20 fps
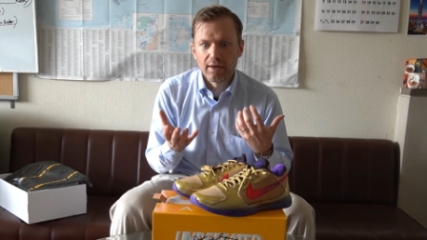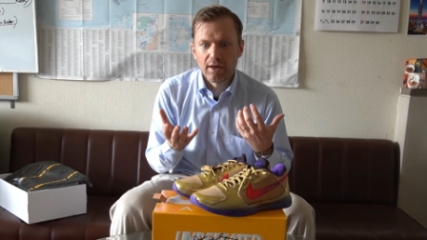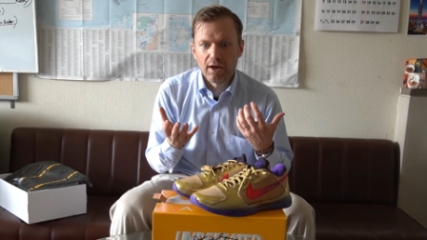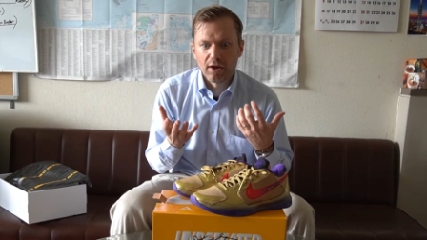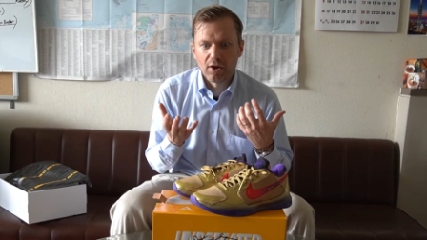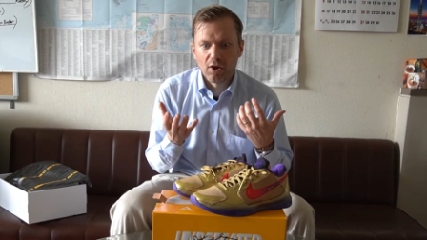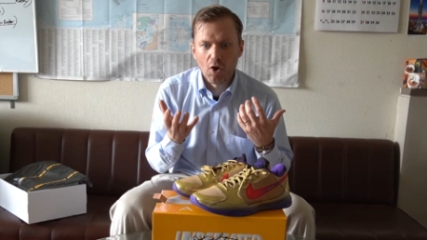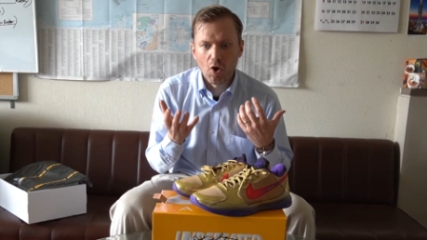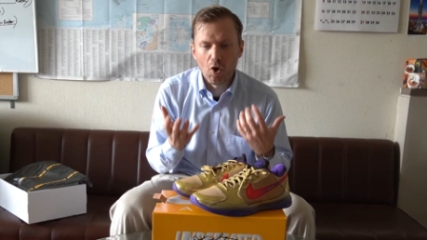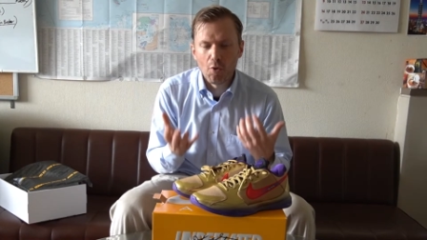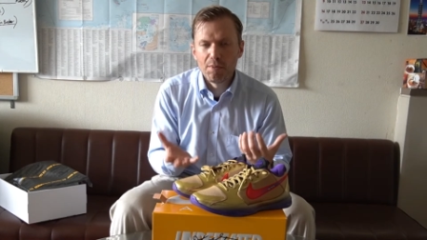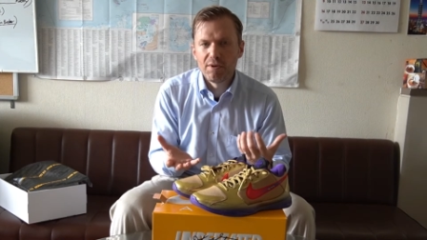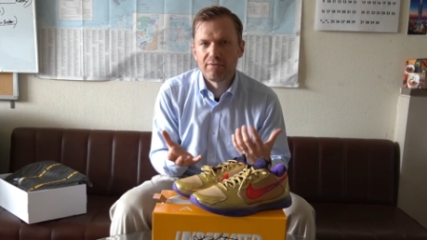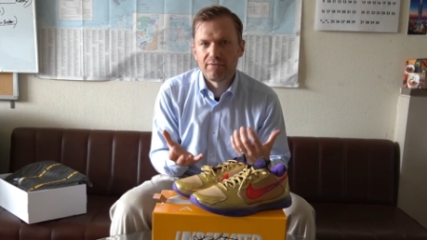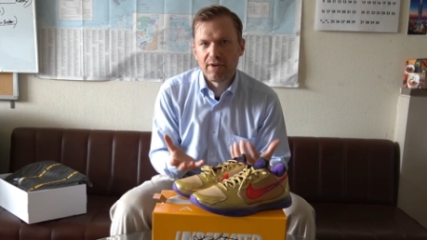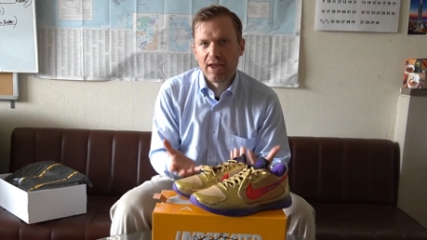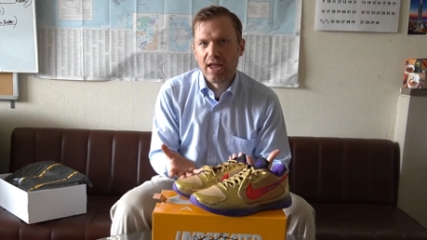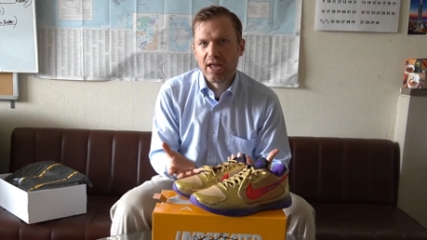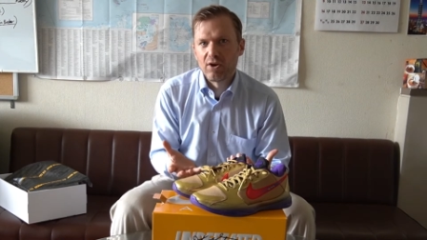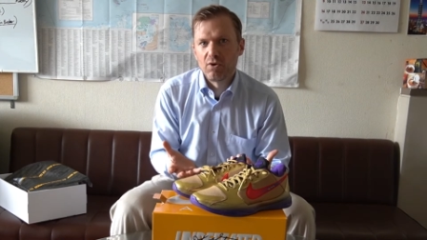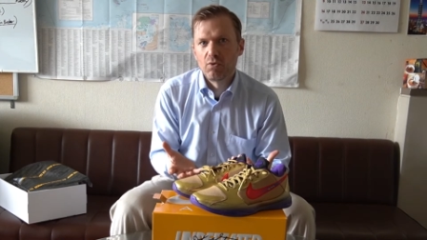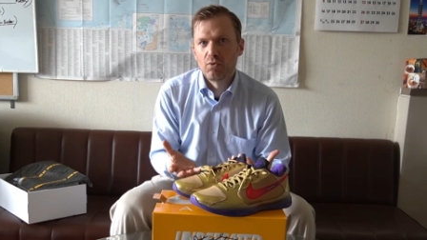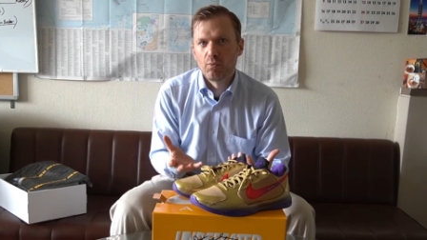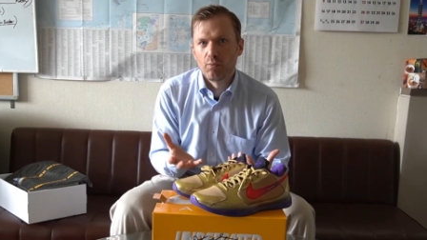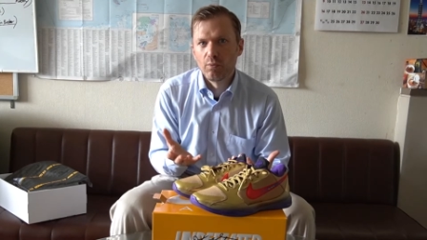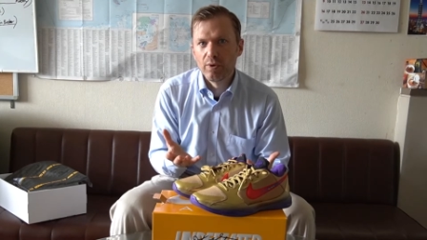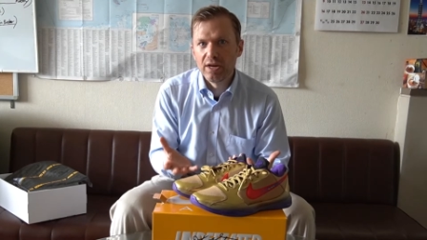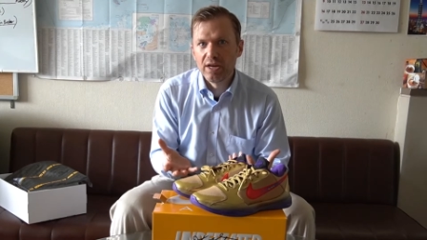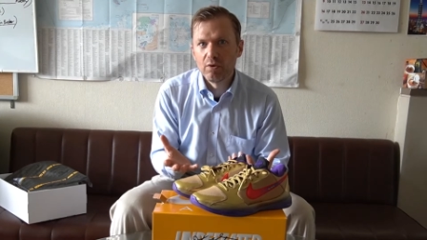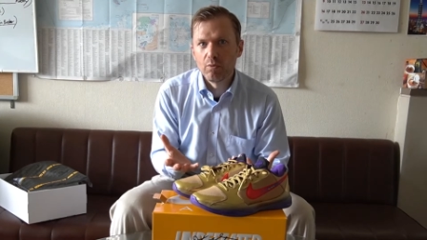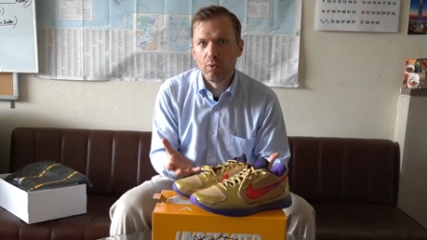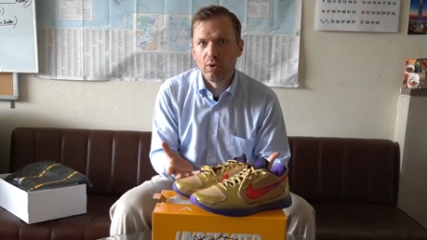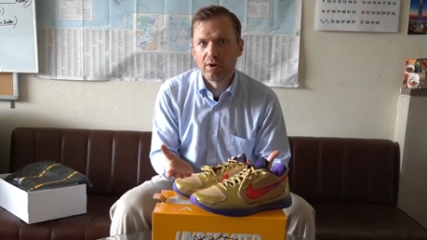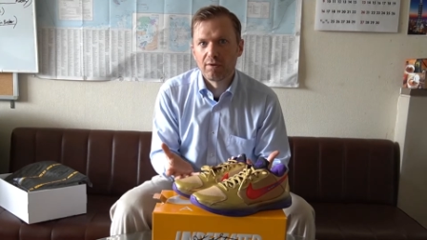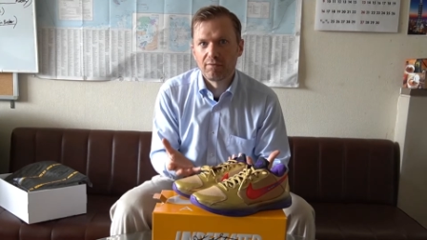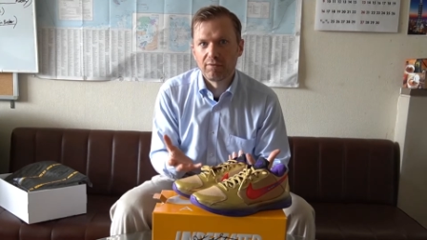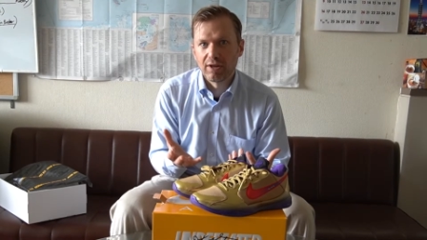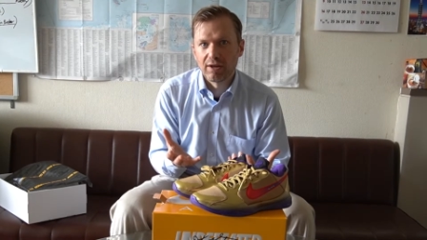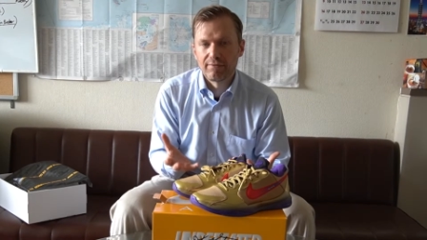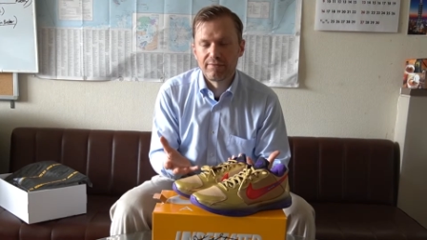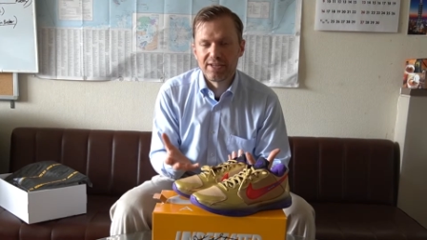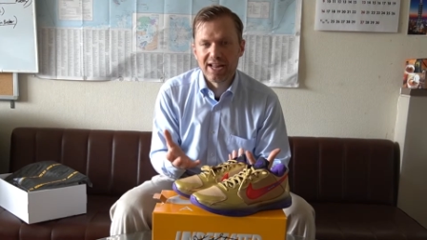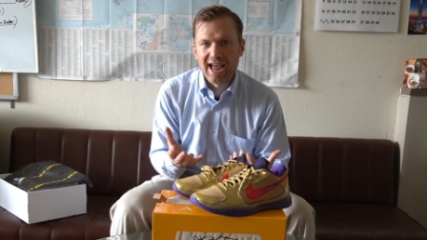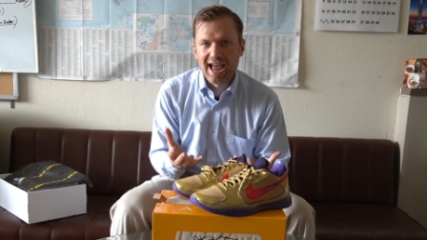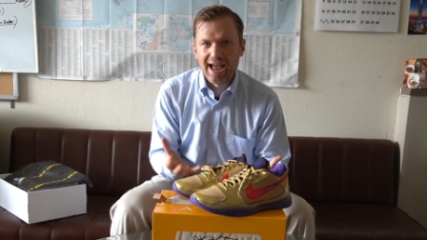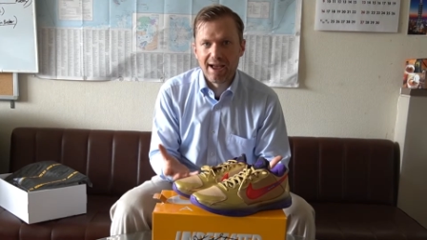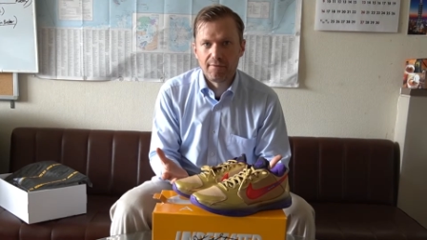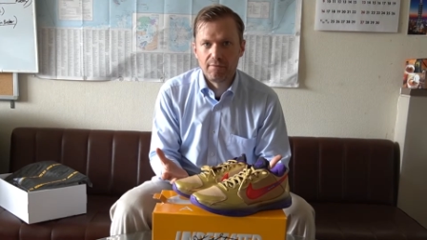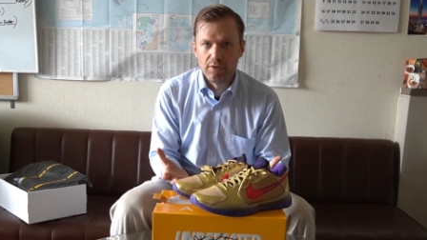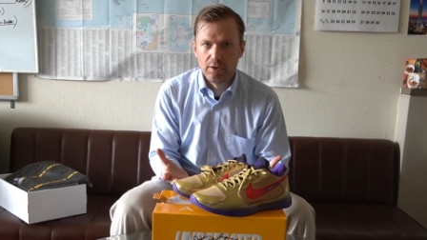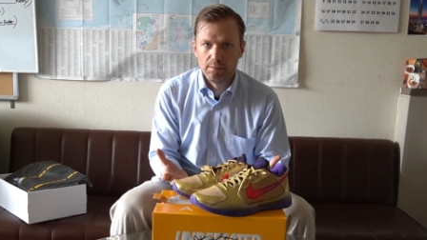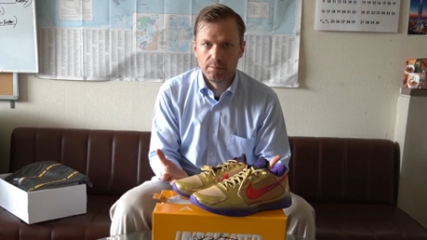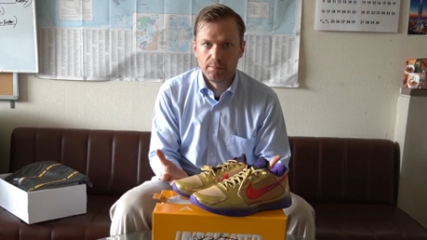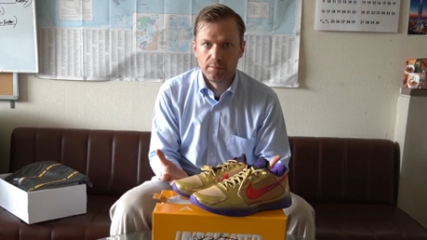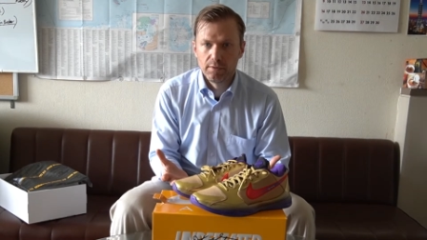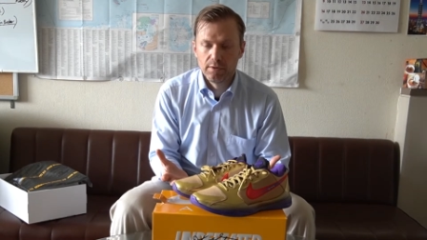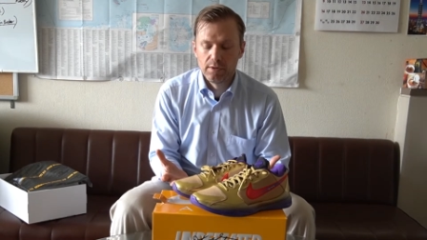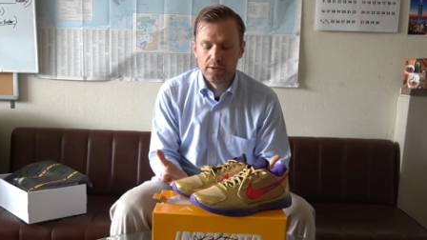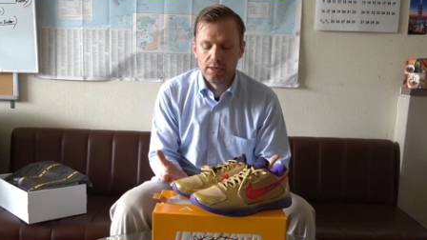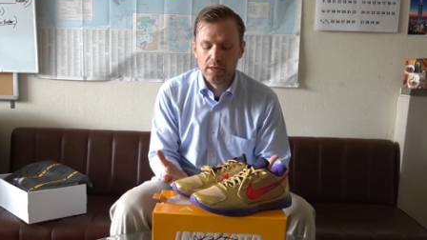a Kobe fan who really would have loved to have them.